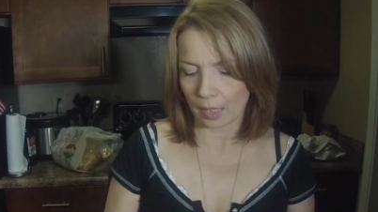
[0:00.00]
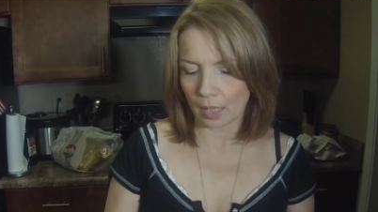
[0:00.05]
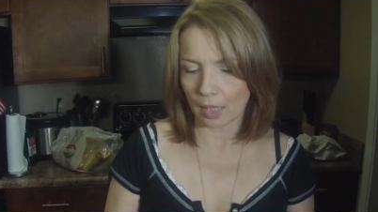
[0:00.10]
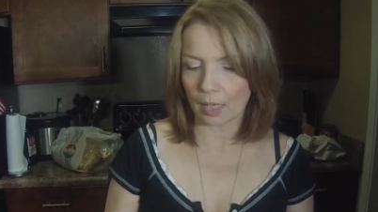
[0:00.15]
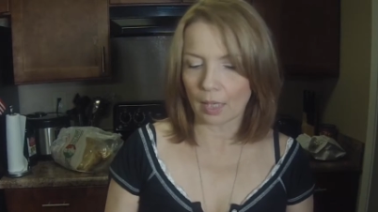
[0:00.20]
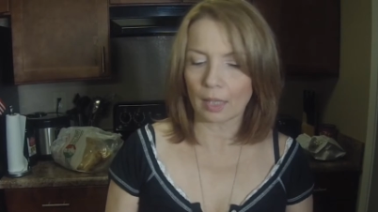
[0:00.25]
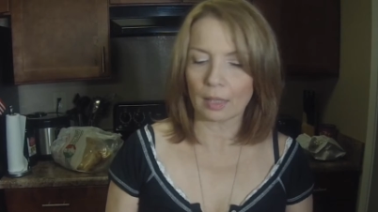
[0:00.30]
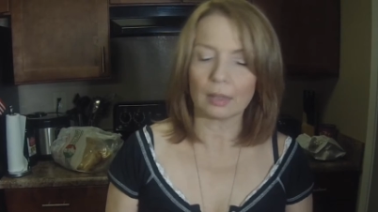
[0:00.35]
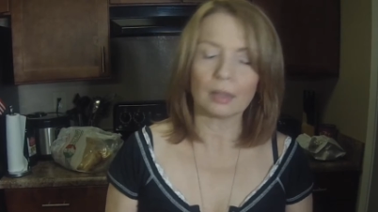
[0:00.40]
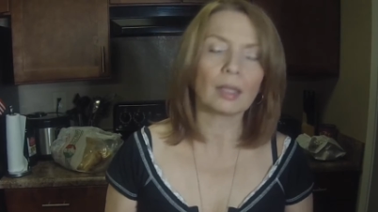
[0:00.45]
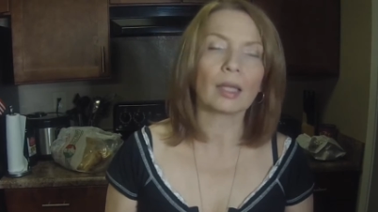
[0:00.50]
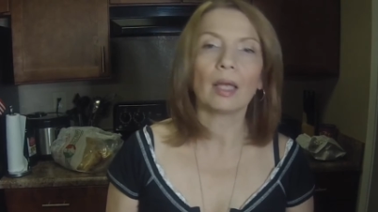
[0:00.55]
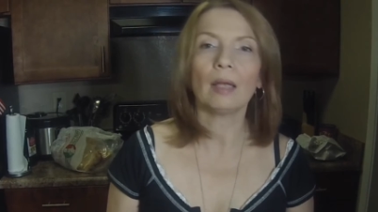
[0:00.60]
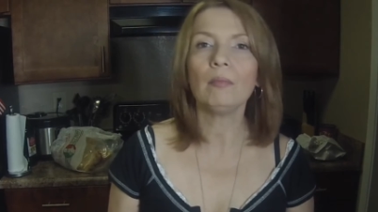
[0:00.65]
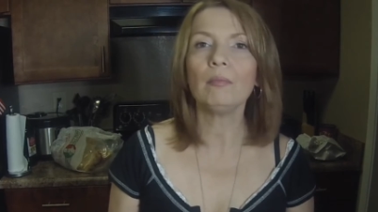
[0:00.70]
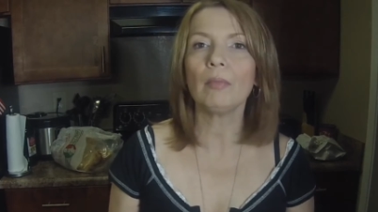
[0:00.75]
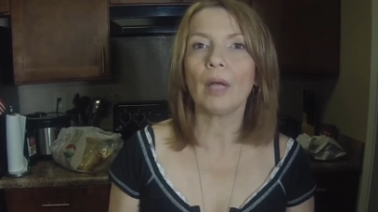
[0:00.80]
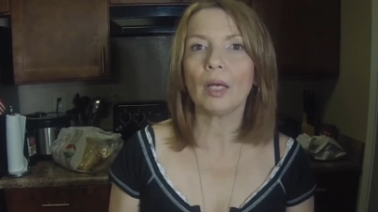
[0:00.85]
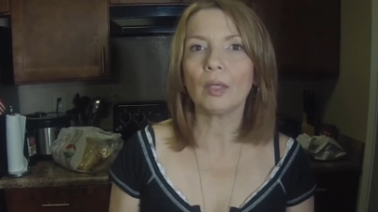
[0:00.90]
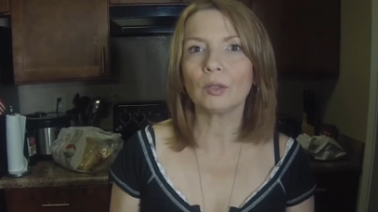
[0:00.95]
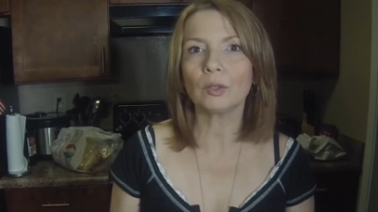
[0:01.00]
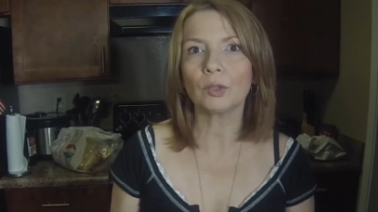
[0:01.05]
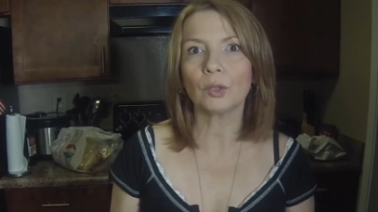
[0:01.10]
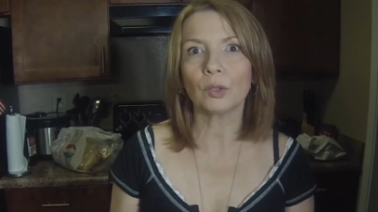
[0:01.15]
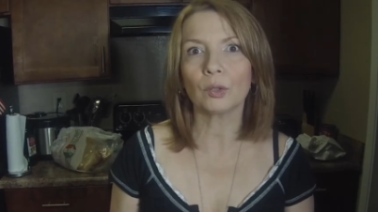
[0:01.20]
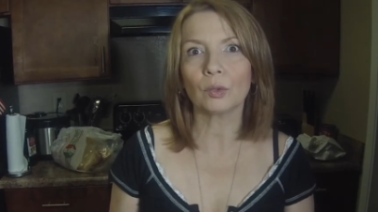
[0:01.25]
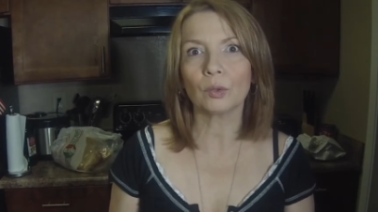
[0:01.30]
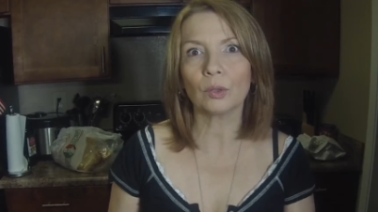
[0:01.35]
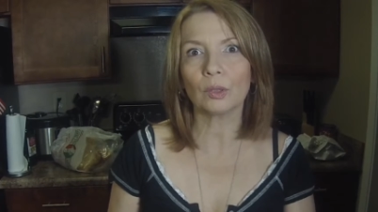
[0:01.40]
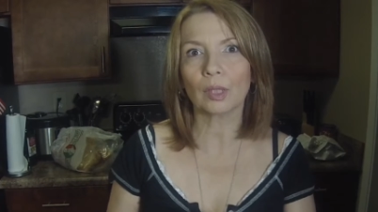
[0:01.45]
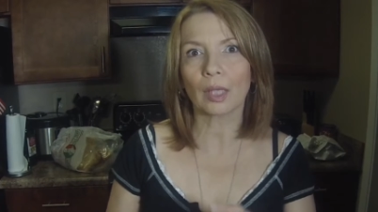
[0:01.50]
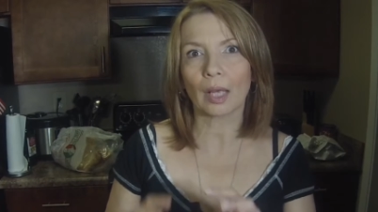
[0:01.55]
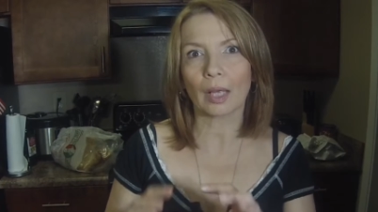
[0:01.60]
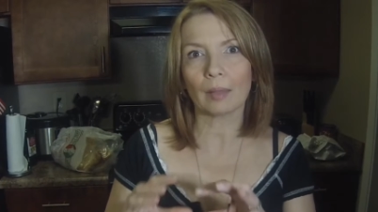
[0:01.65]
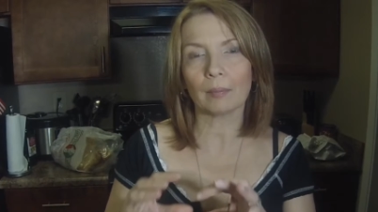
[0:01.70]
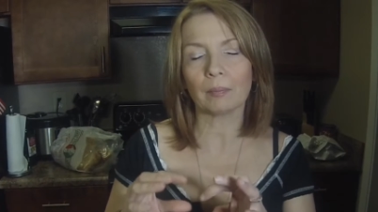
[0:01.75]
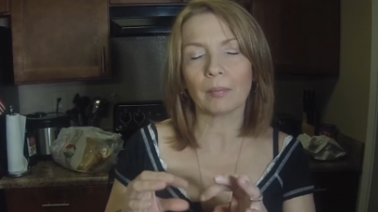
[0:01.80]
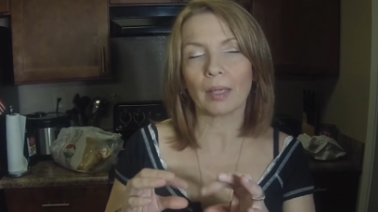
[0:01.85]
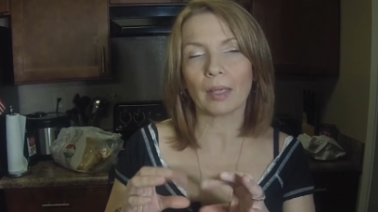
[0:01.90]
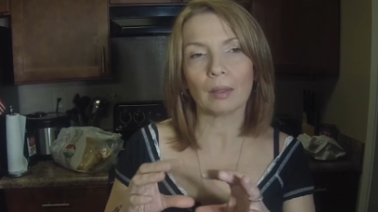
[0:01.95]
and it comes out so good. It
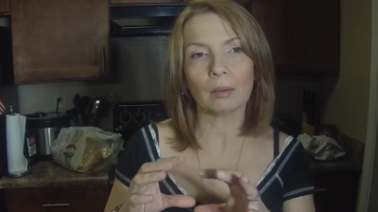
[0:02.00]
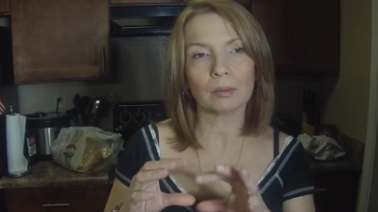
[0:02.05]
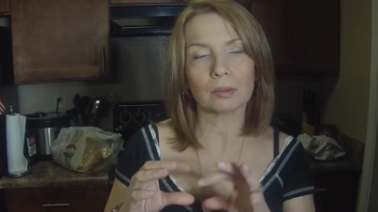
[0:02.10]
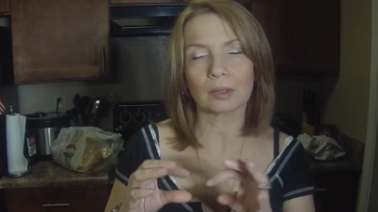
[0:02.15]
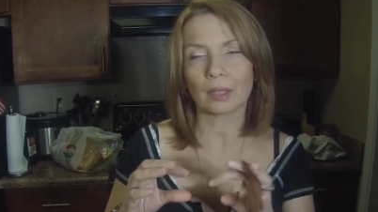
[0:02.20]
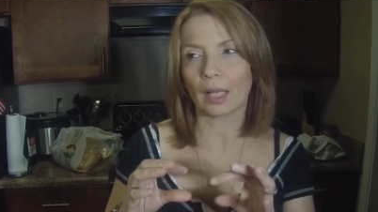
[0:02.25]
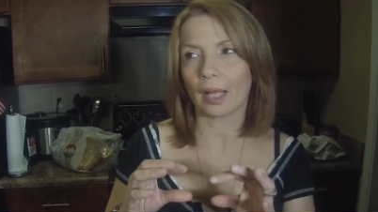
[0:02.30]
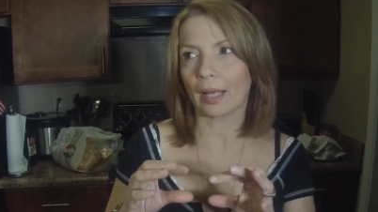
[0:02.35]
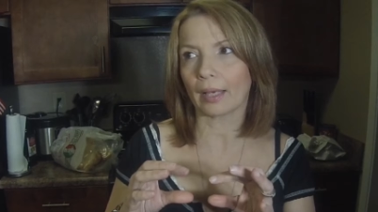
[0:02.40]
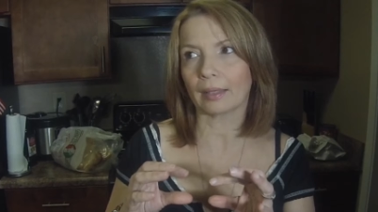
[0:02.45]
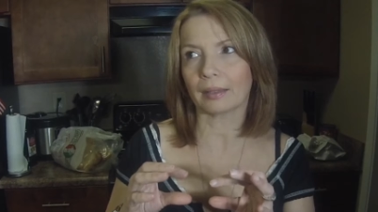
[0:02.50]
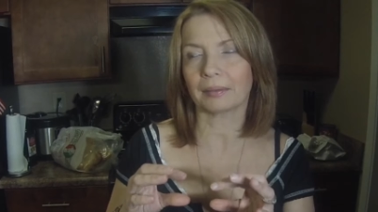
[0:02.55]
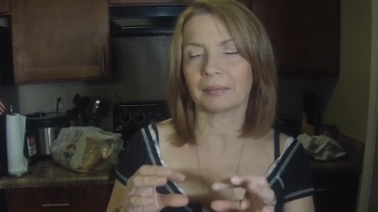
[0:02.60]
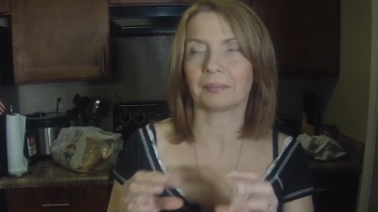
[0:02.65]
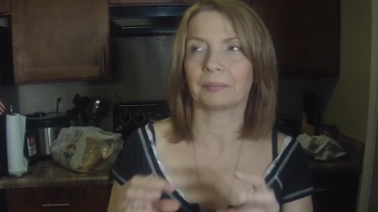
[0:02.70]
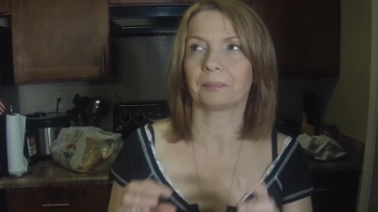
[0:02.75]
comes out like